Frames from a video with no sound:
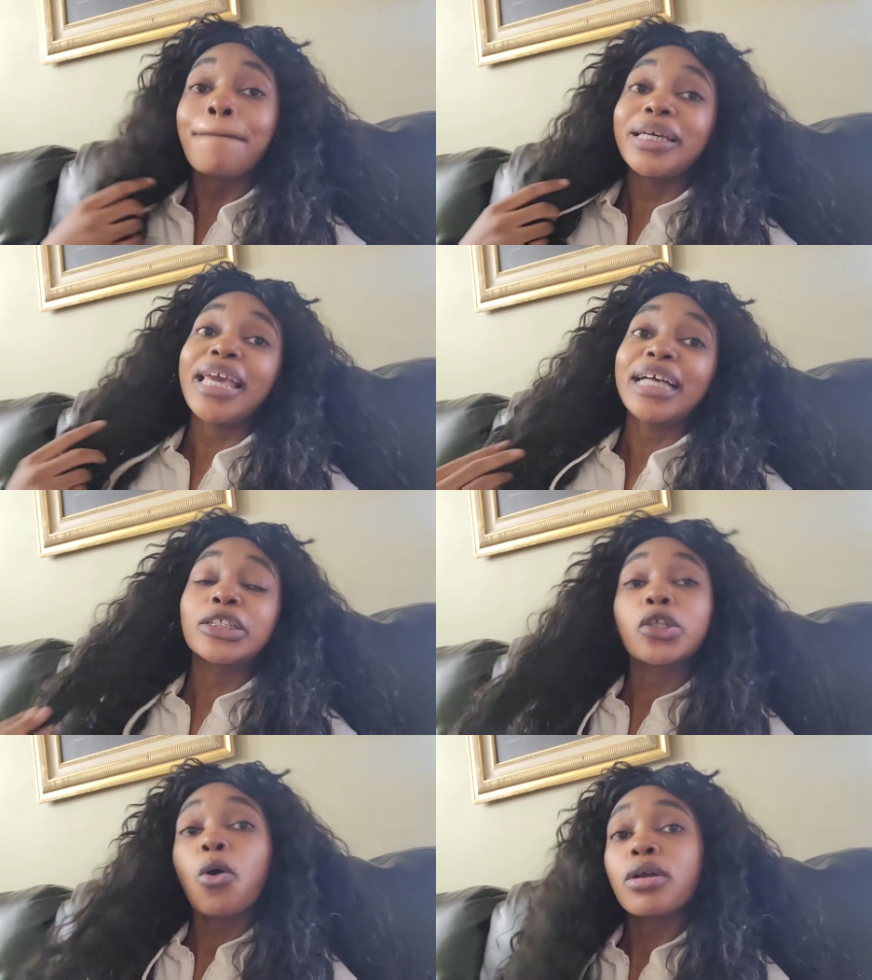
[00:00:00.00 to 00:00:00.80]
but yeah
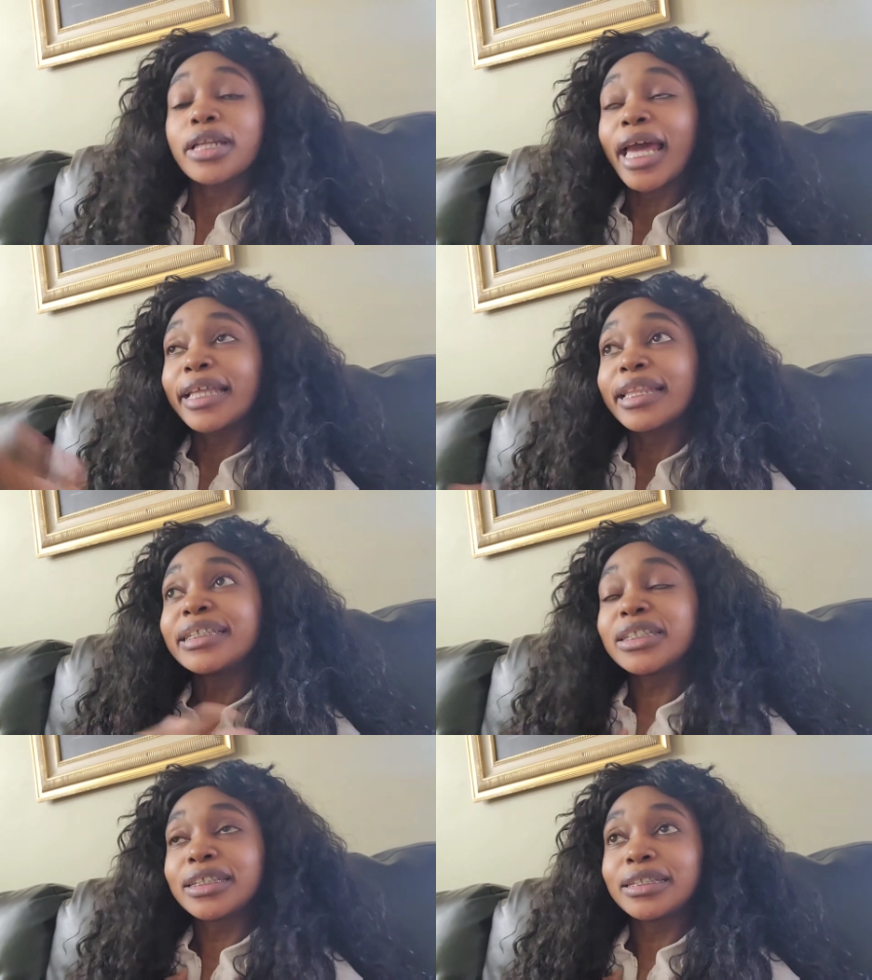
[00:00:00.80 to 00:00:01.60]
so like
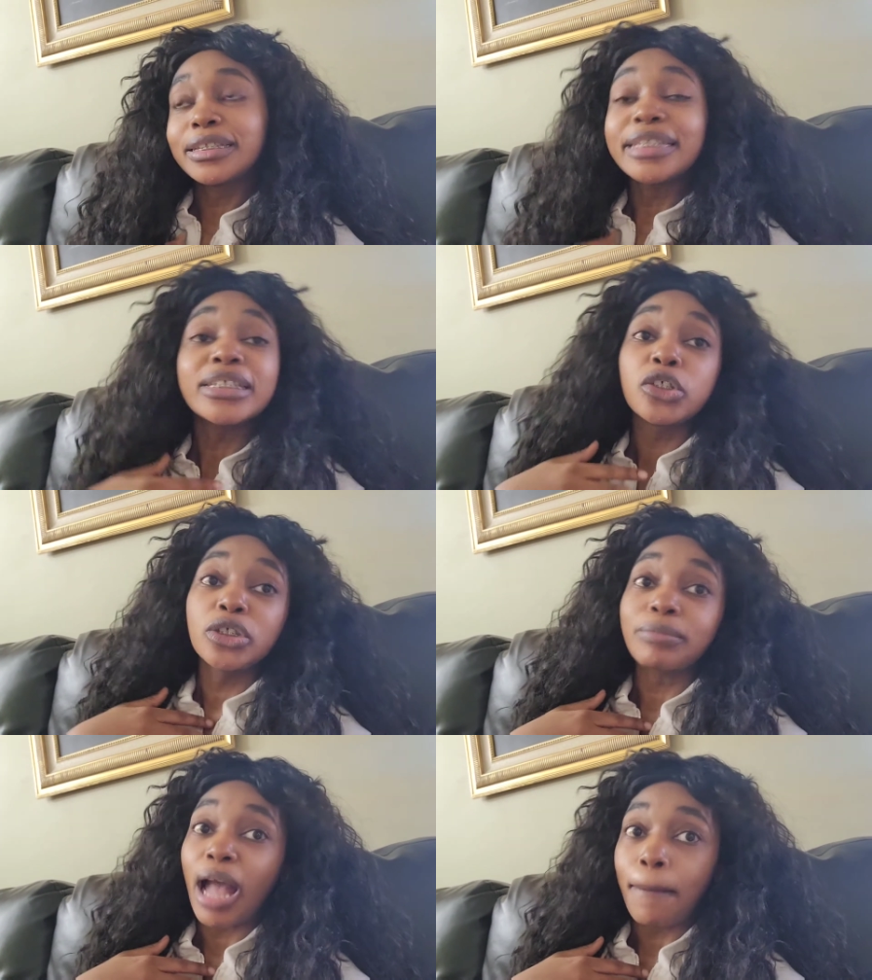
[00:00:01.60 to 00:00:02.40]
this is this is
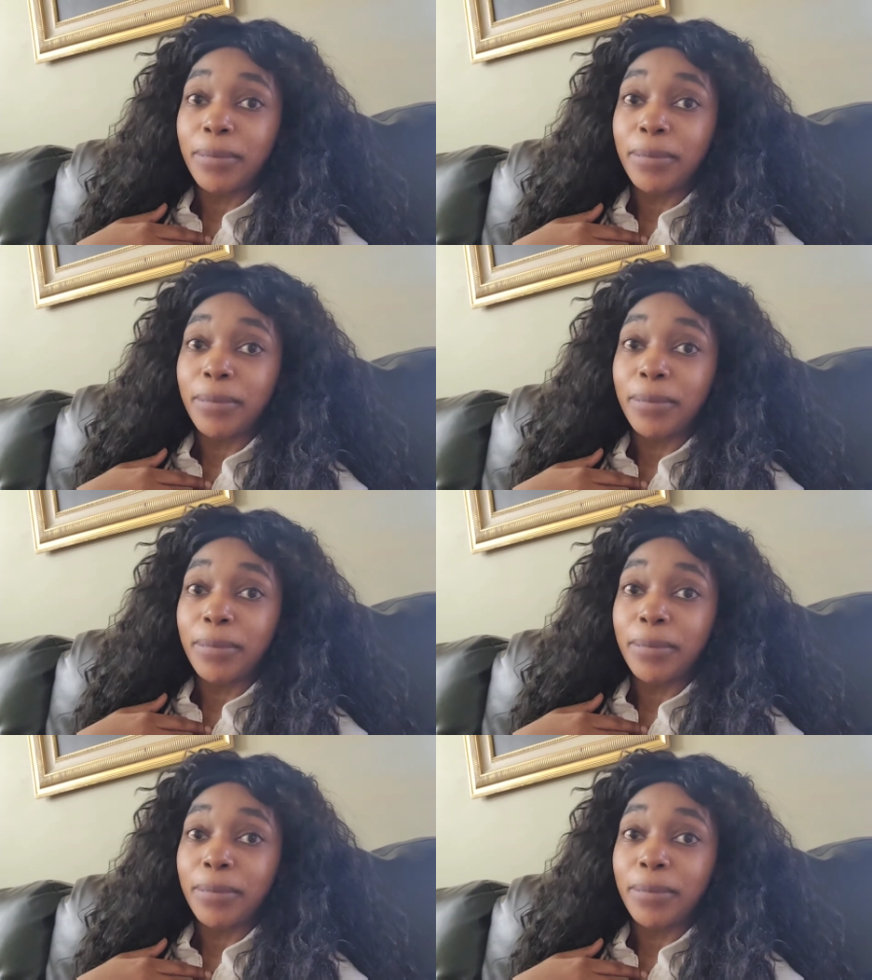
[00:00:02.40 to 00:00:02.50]
just my